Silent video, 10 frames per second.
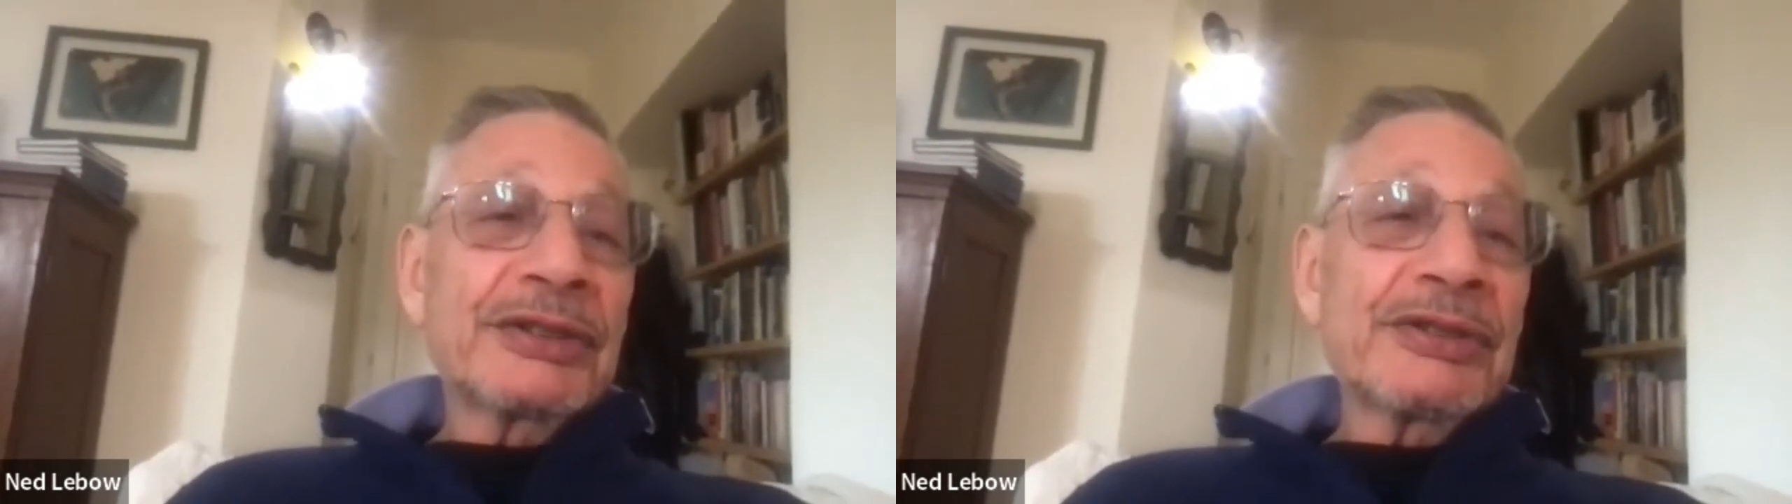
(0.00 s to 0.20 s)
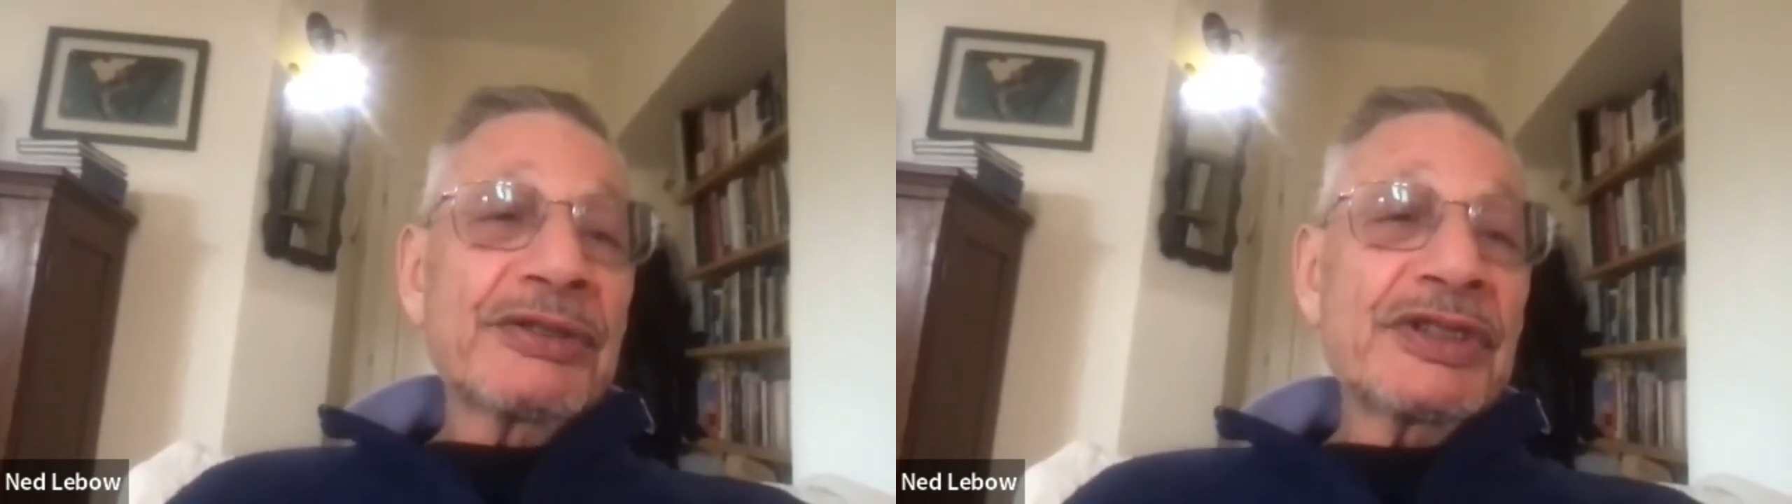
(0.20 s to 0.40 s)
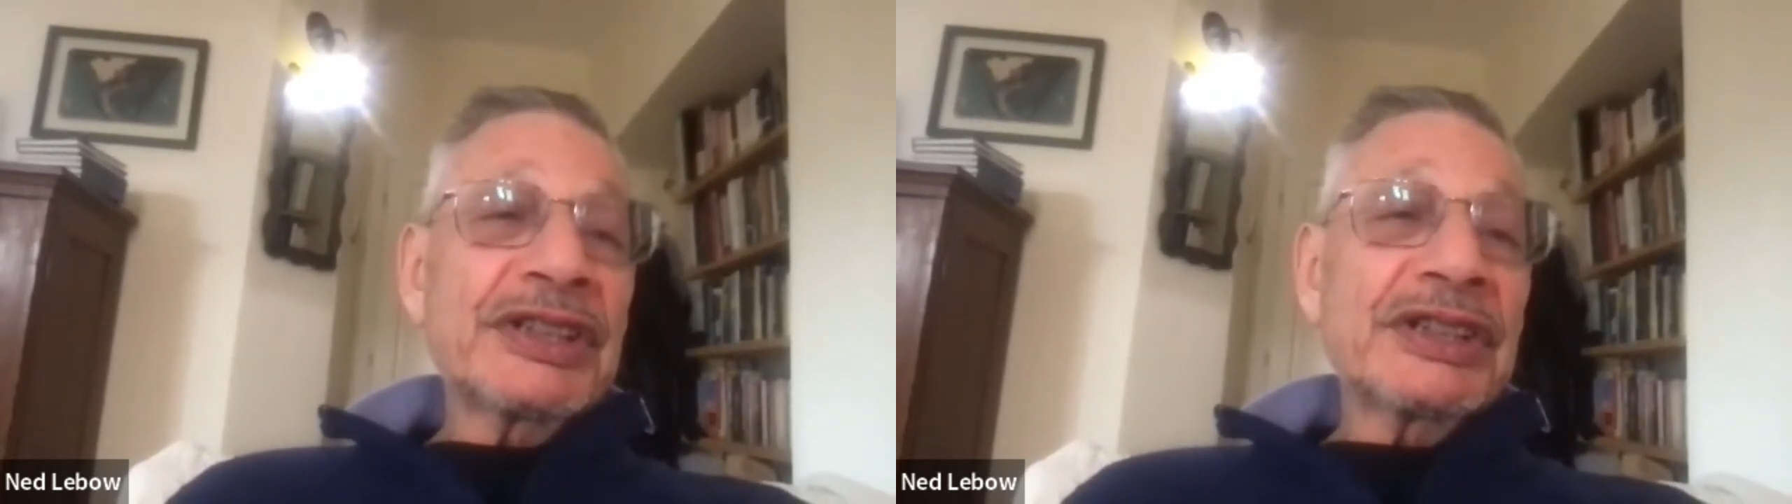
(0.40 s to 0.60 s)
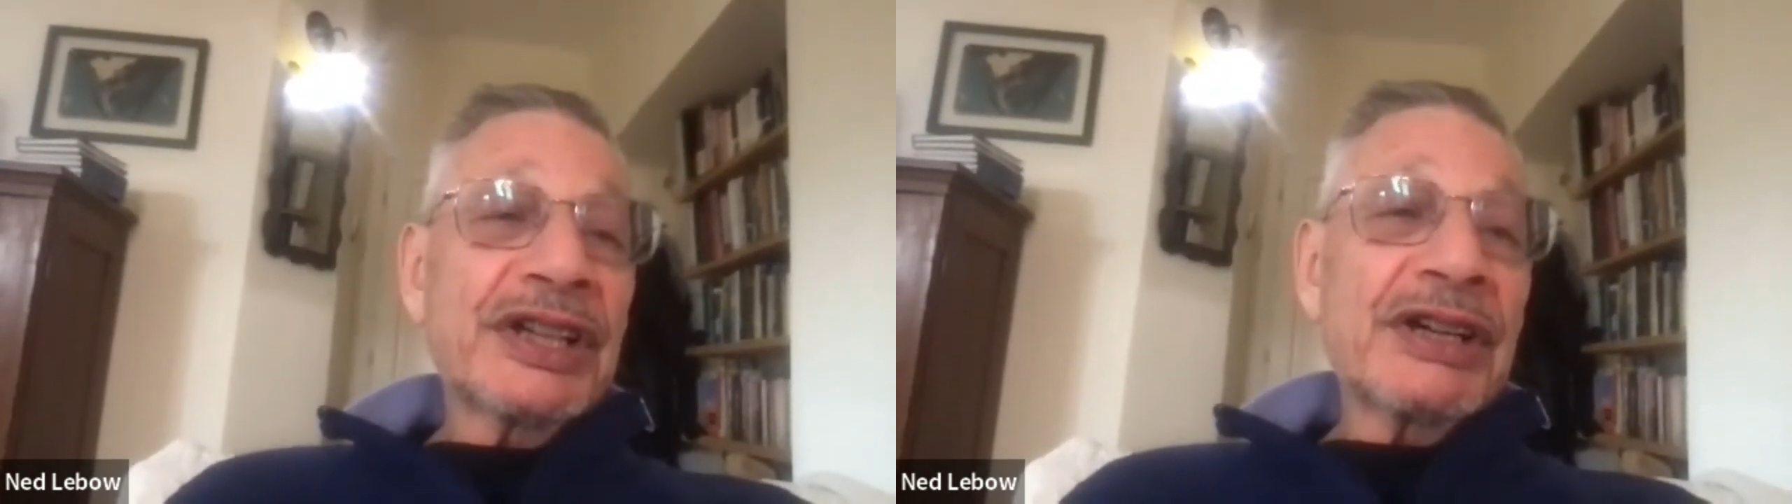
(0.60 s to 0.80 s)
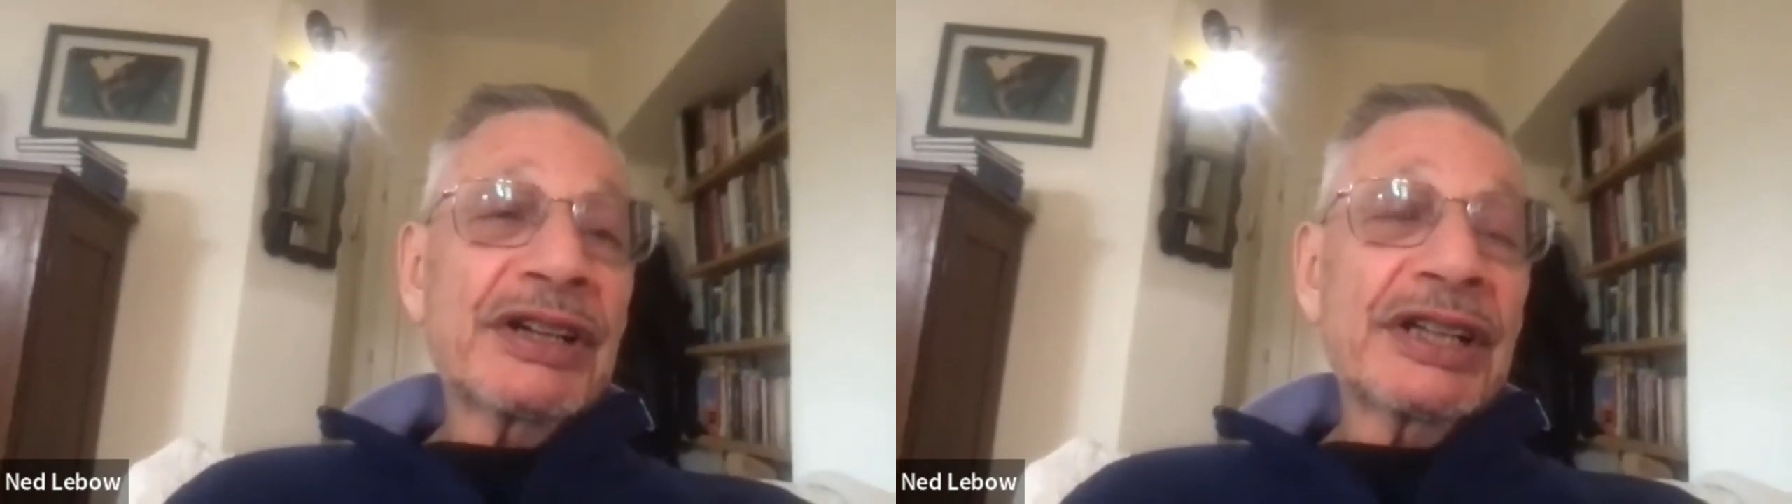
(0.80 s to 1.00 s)
to the
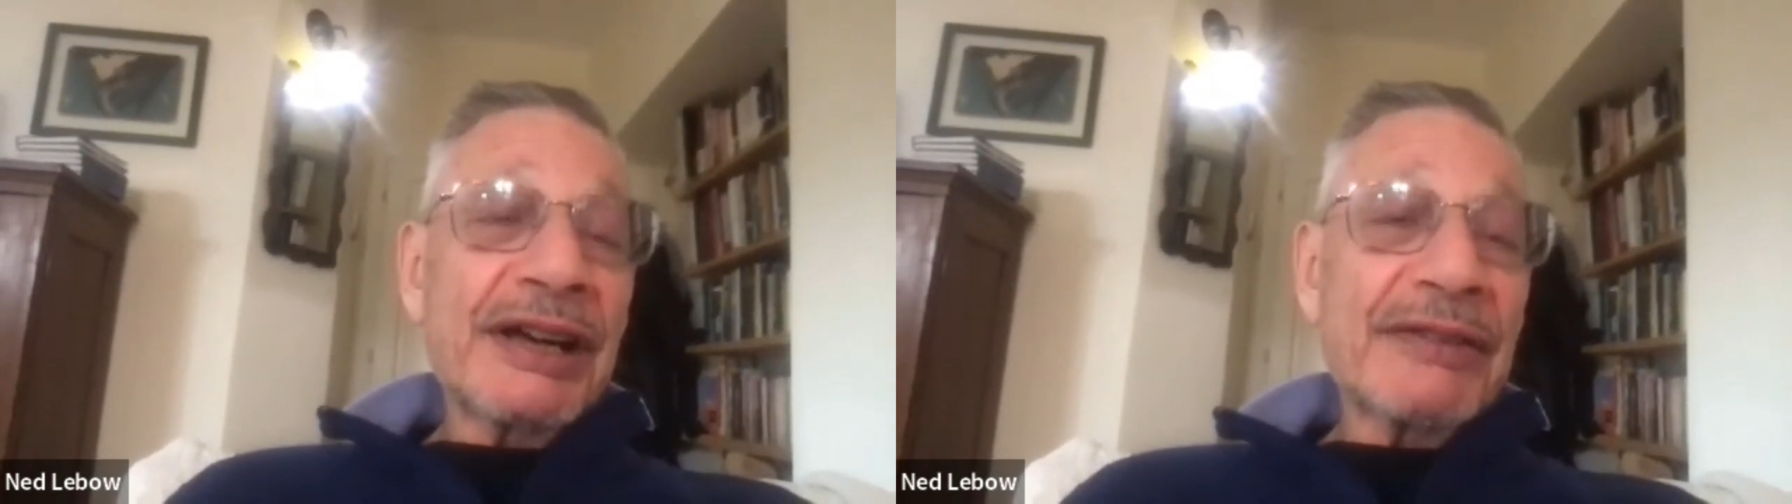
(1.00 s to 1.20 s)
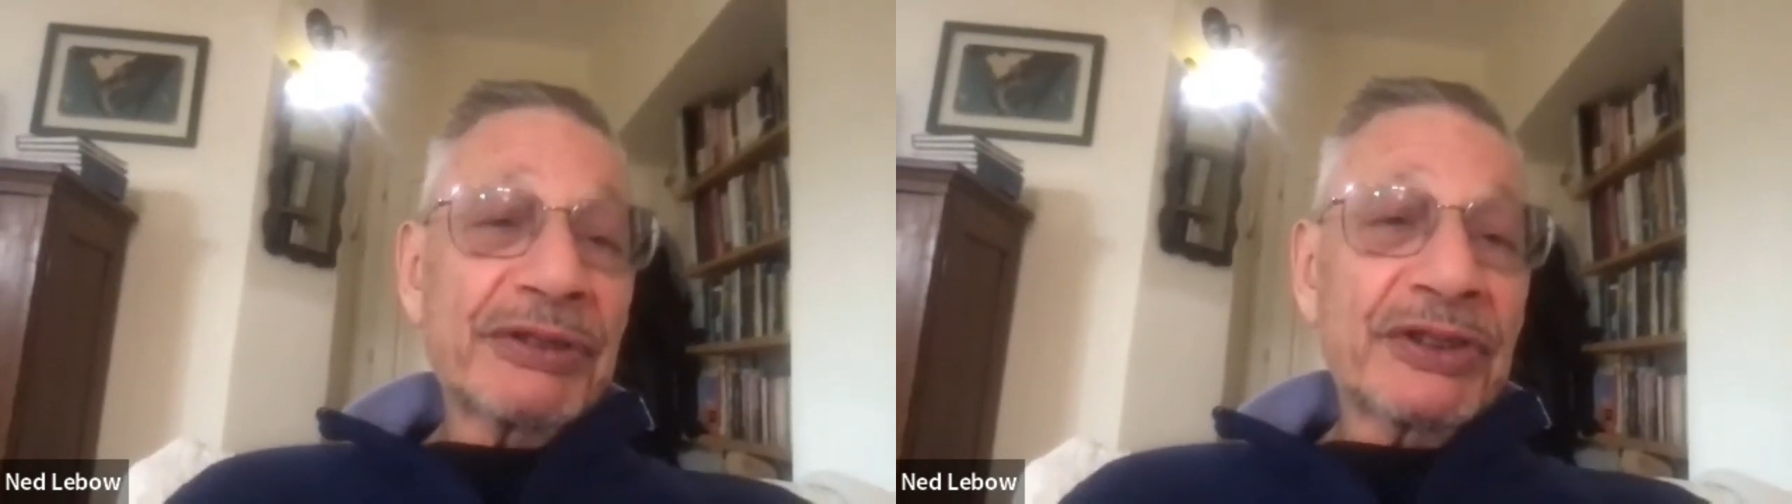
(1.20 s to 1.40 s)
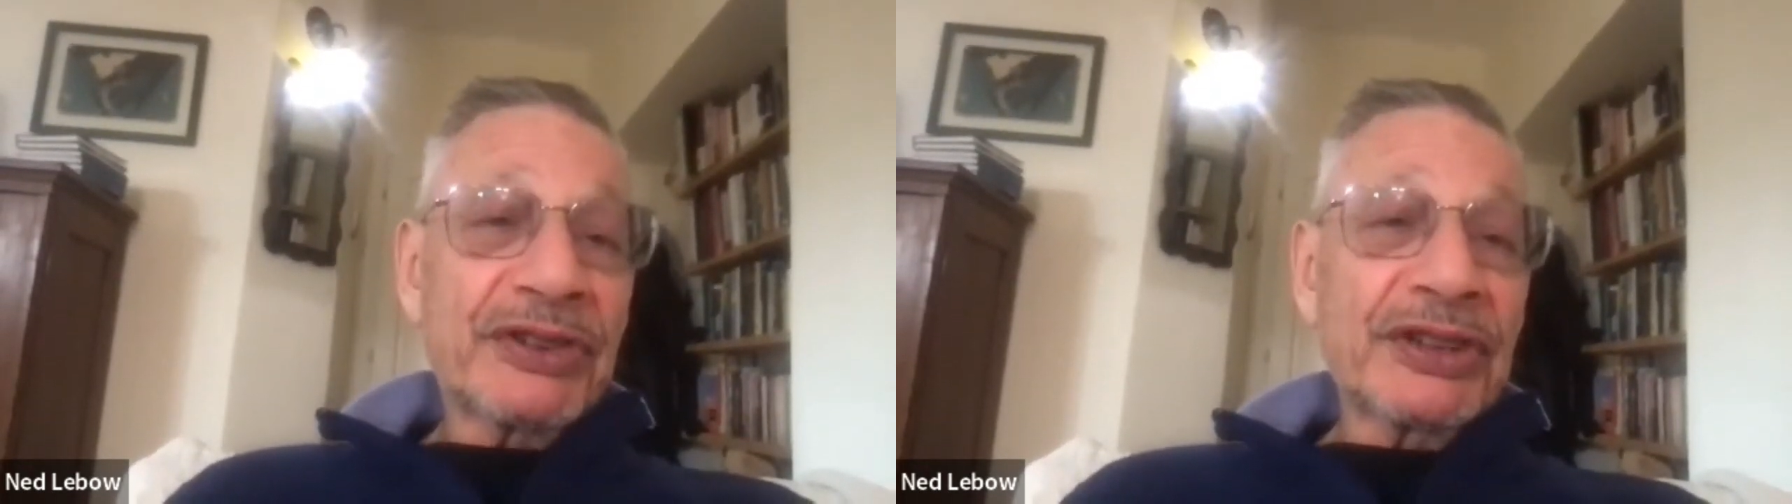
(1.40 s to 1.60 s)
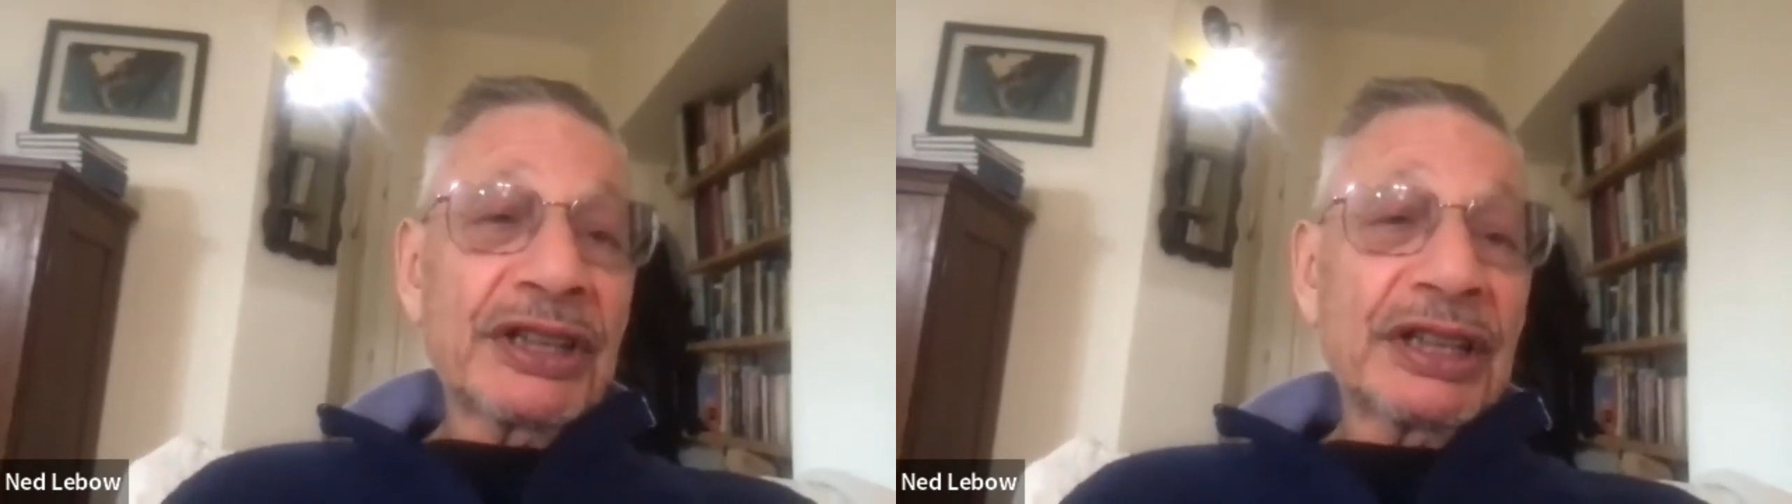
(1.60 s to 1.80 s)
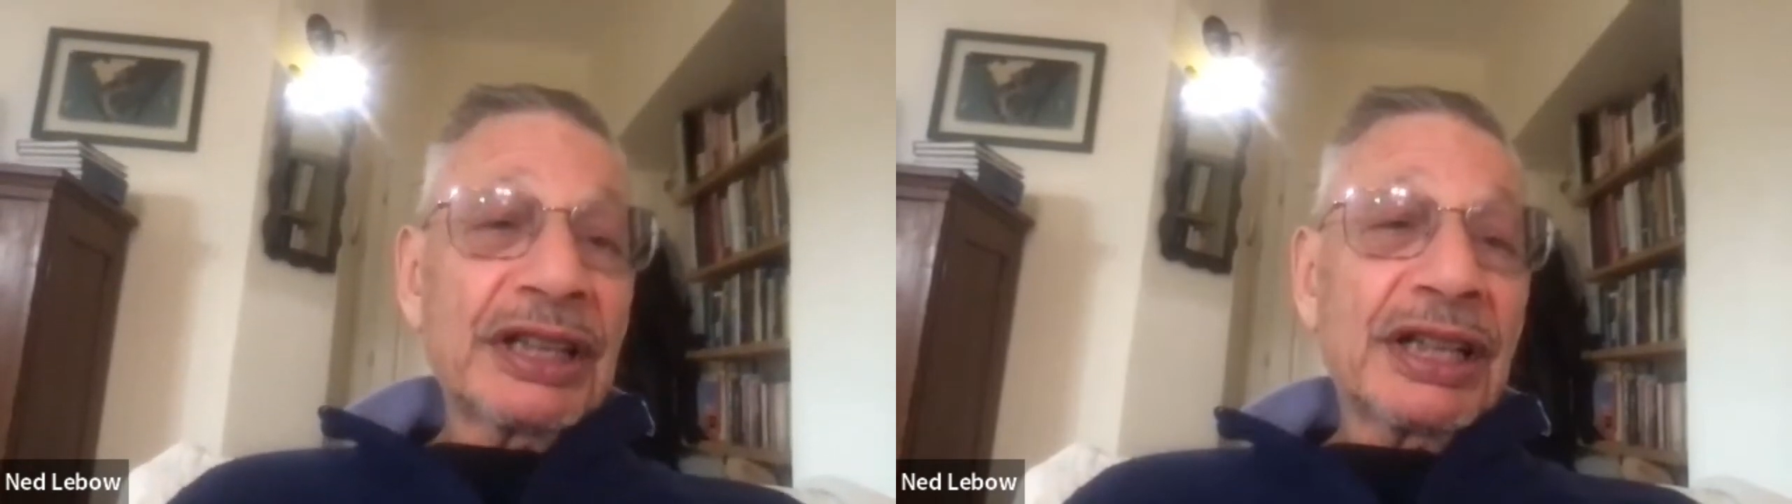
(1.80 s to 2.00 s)
deterrent
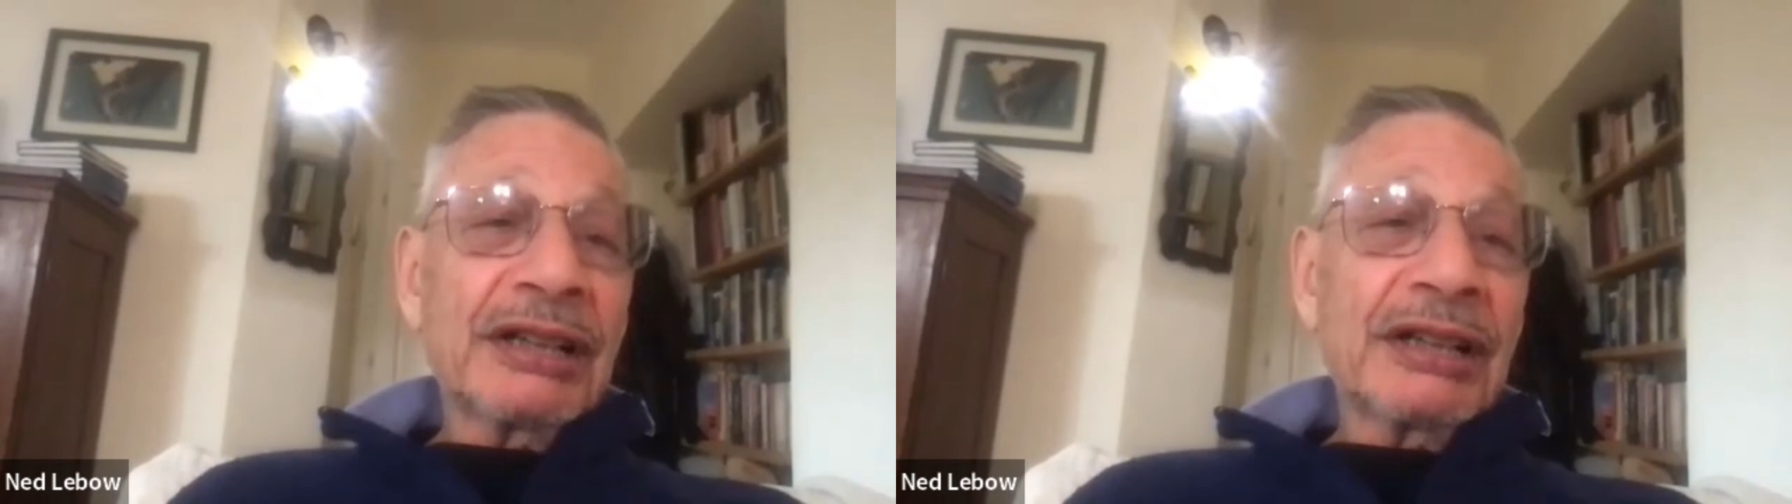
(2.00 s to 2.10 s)
efforts